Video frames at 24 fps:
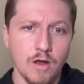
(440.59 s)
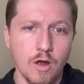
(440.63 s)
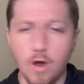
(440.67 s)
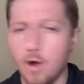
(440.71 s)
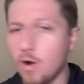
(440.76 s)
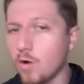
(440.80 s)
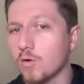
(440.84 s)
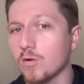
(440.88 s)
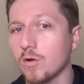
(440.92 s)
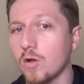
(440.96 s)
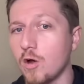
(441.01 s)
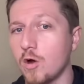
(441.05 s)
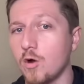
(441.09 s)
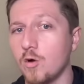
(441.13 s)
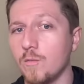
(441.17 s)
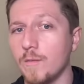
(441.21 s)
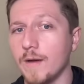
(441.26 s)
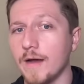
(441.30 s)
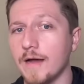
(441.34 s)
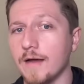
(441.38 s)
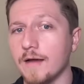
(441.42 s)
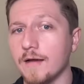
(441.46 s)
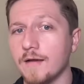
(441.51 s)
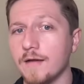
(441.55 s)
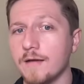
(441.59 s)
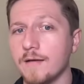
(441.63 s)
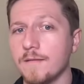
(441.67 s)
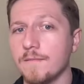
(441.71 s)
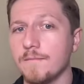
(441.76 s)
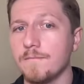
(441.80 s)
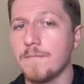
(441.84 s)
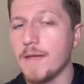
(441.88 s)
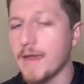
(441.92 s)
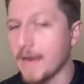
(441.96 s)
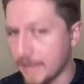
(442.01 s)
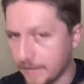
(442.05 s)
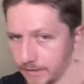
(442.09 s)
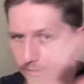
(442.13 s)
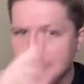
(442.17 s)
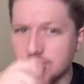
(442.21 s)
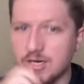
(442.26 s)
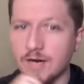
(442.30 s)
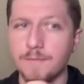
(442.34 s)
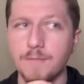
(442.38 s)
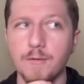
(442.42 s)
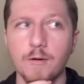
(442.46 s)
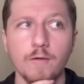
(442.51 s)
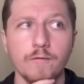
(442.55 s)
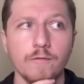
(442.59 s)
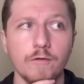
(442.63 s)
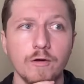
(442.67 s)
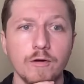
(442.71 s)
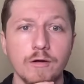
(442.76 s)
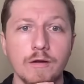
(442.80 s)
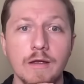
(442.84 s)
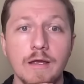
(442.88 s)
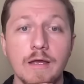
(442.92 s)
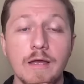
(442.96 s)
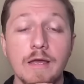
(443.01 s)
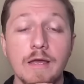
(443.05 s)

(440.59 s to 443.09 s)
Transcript: Oklahoma making the jump over.